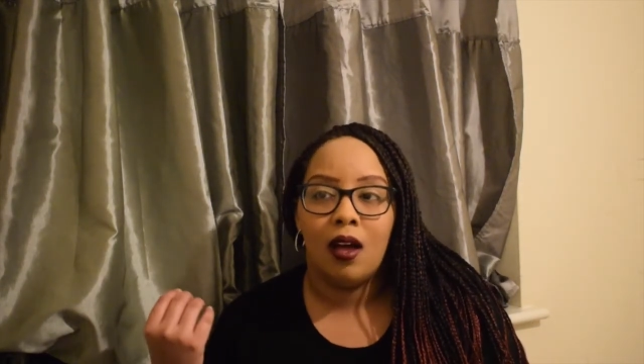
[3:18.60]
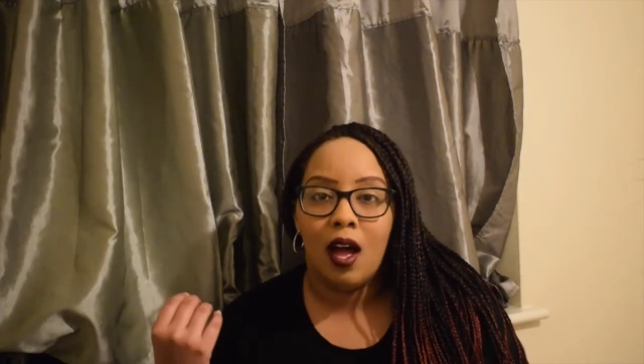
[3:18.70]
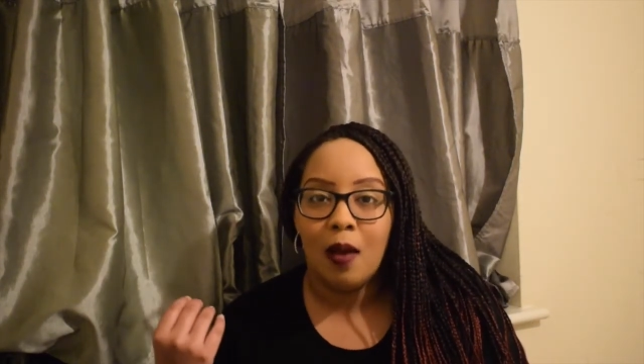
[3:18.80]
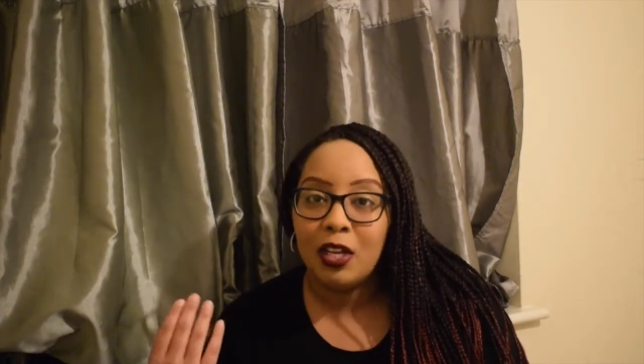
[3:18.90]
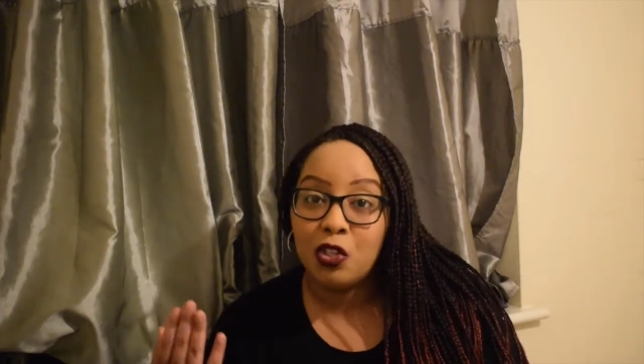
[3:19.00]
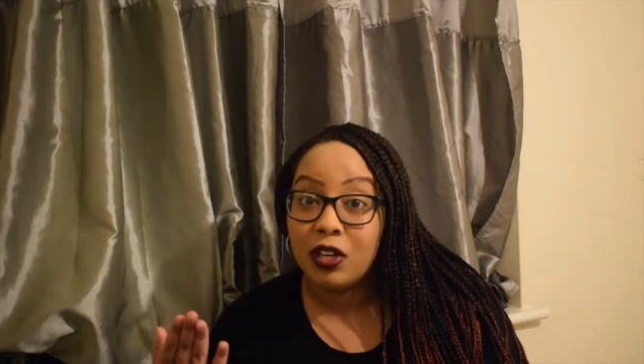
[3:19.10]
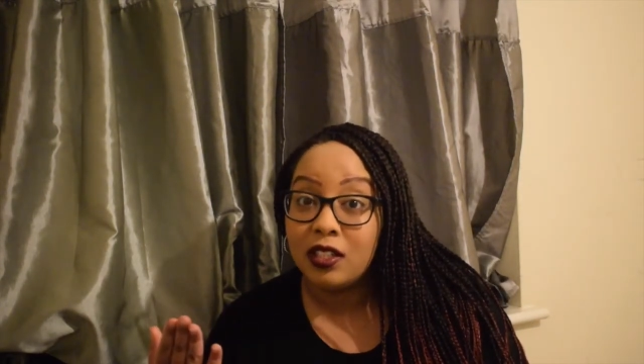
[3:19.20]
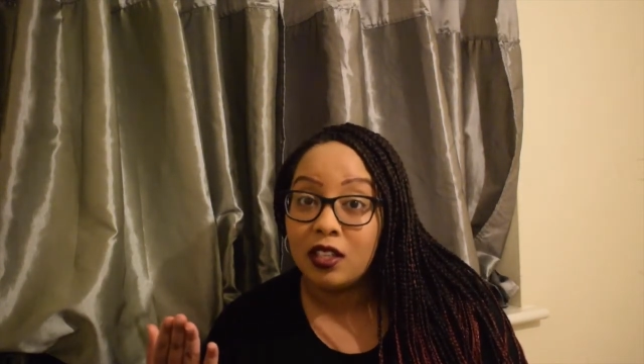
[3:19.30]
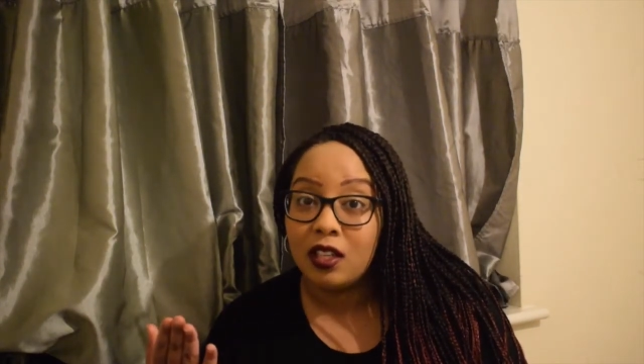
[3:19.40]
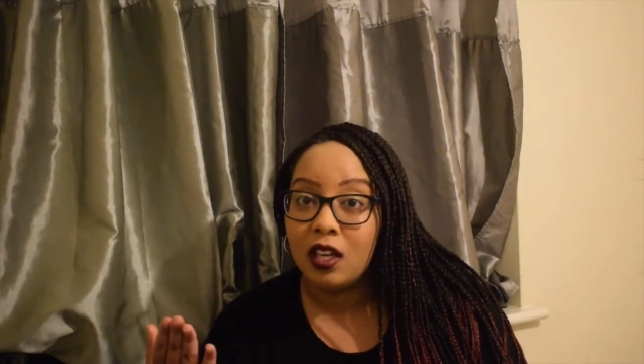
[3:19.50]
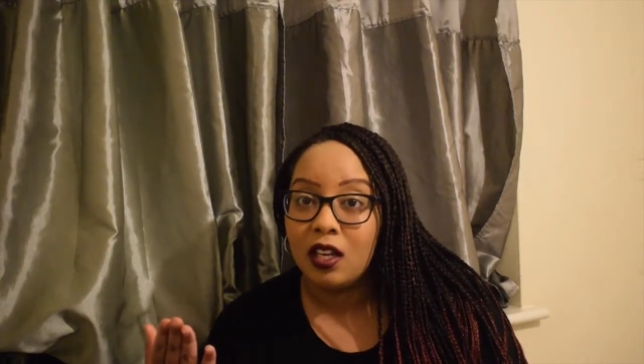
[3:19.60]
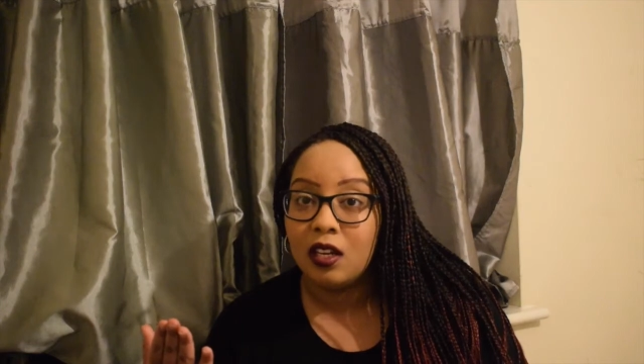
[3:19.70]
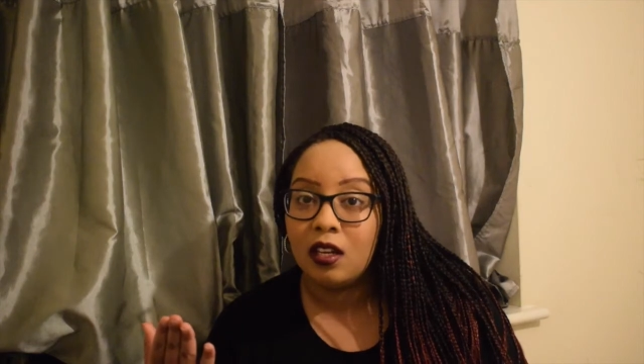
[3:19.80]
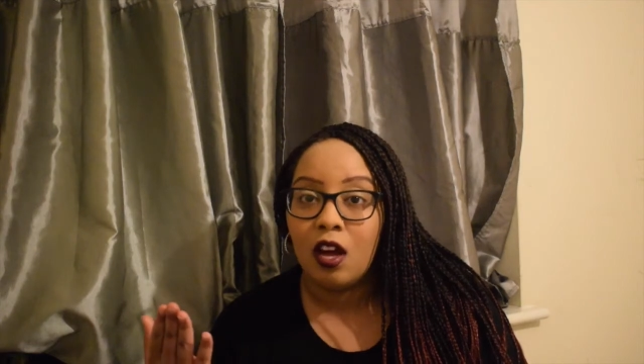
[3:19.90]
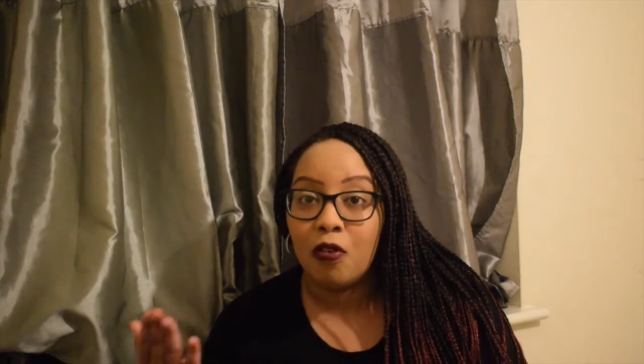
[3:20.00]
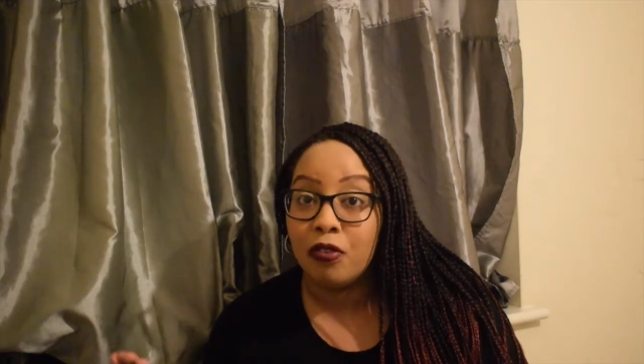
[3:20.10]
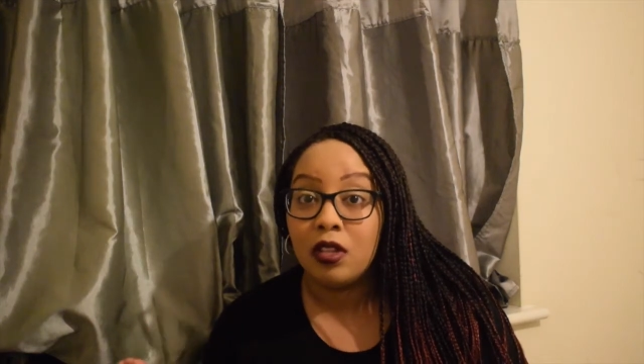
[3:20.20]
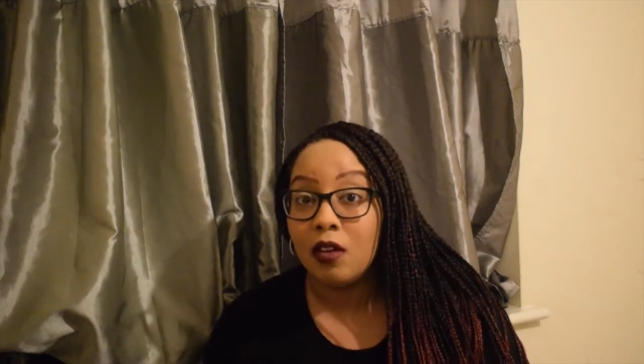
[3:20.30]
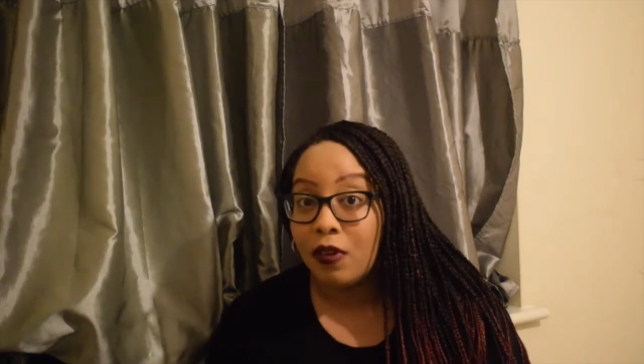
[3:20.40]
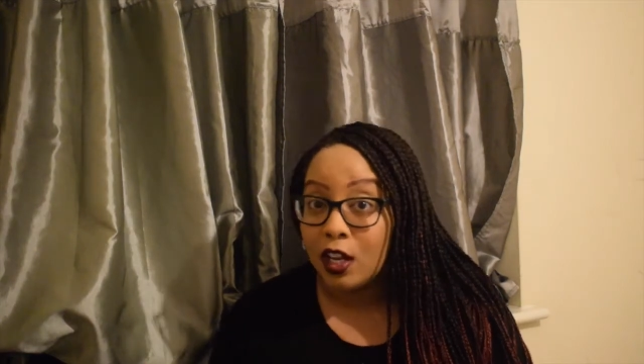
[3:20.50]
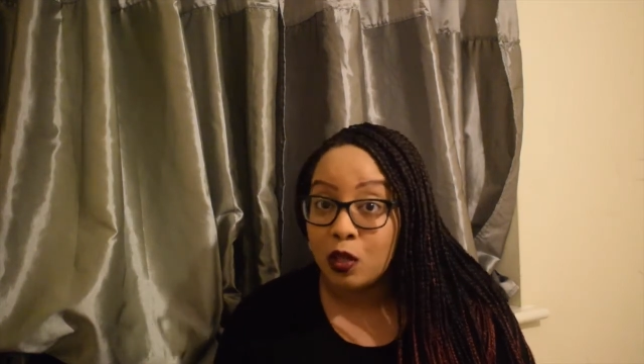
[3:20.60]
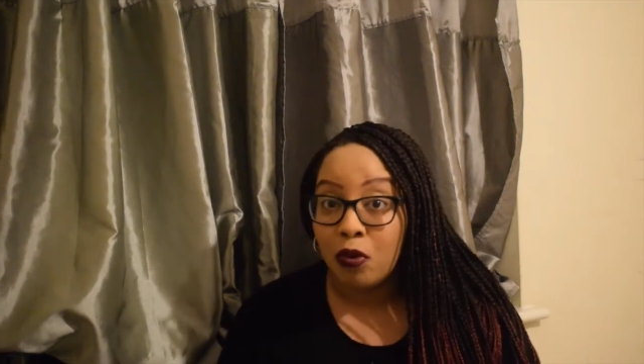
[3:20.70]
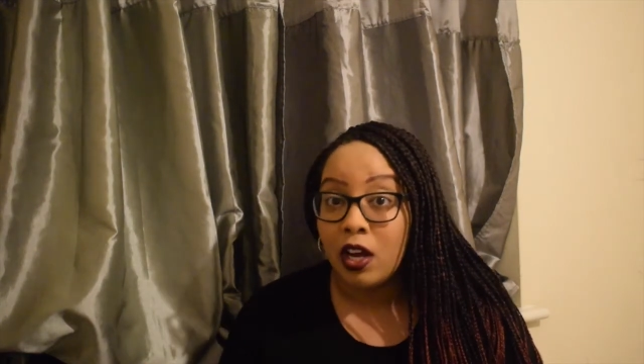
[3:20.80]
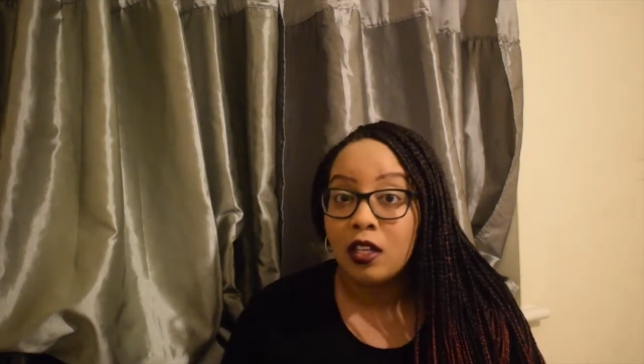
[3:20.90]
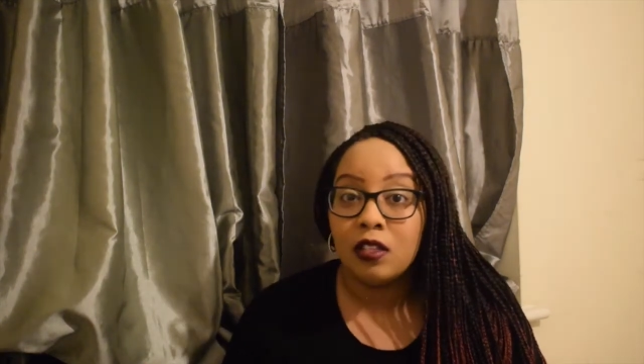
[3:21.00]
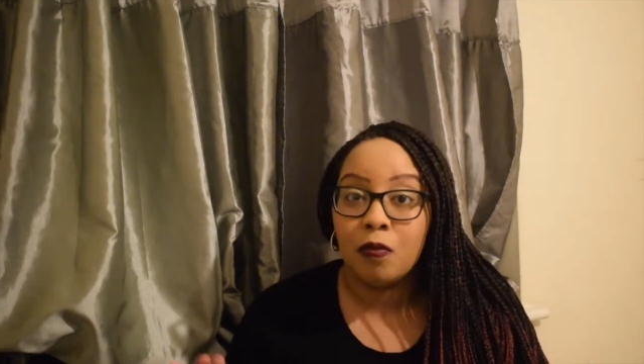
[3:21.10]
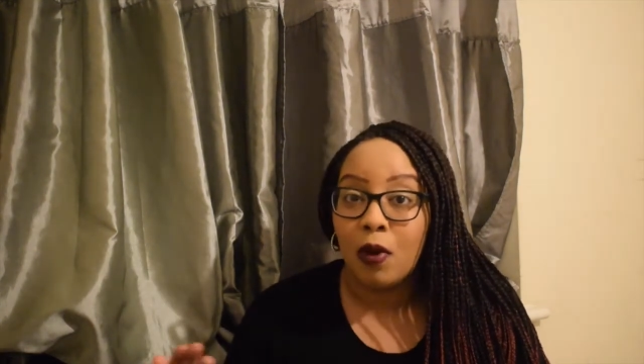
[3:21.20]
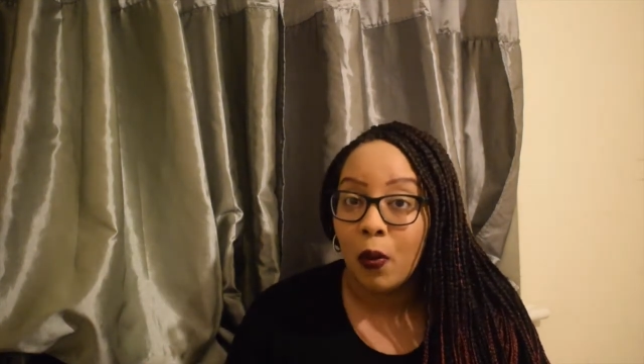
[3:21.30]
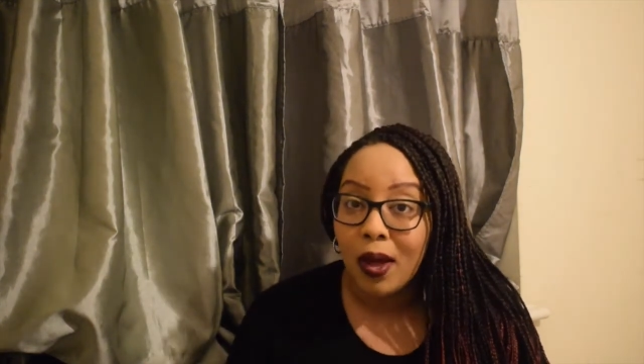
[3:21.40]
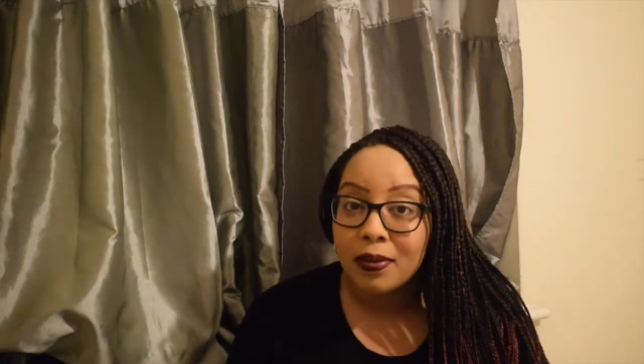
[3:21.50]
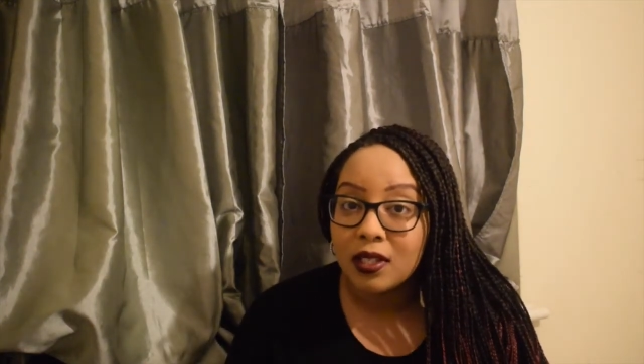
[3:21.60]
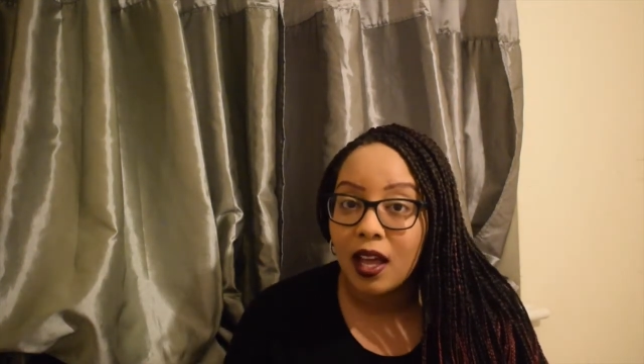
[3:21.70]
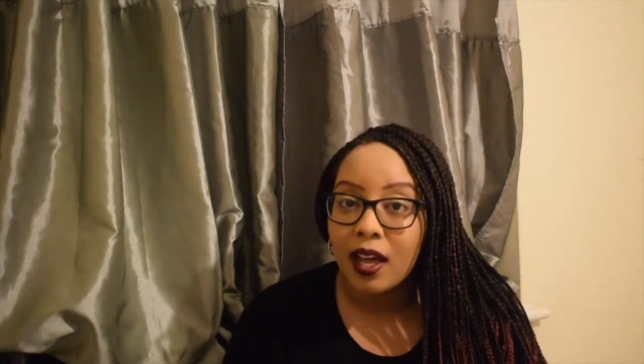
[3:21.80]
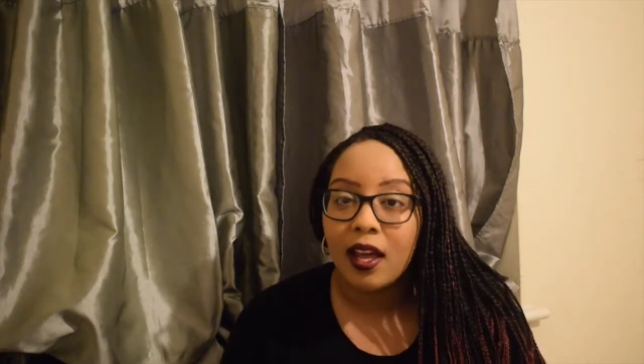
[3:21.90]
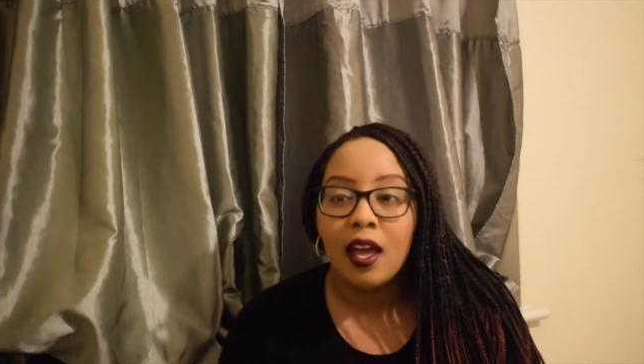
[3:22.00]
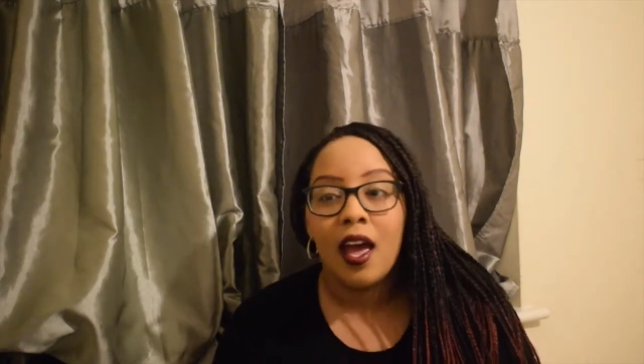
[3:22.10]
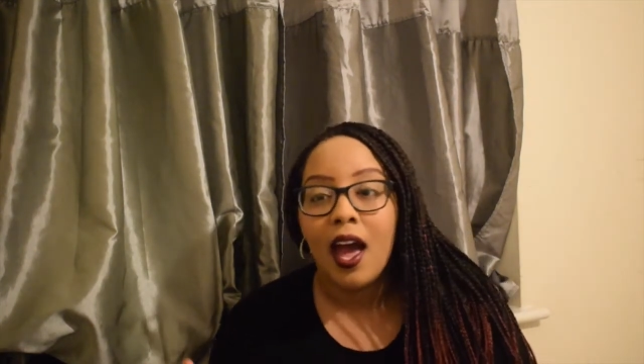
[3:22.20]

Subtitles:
I'm interested in covering the event as press for my website